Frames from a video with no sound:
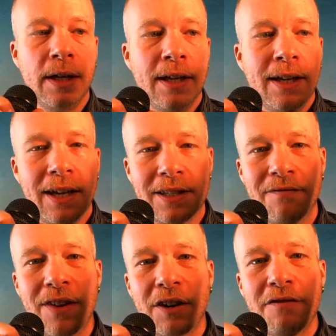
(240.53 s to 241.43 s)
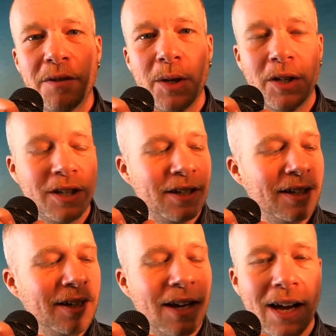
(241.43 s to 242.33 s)
It's a very familiar
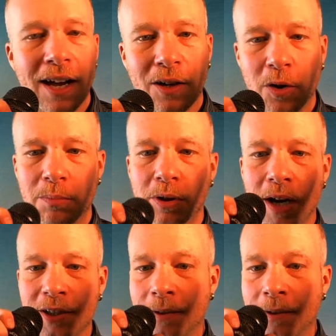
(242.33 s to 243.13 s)
chord progression.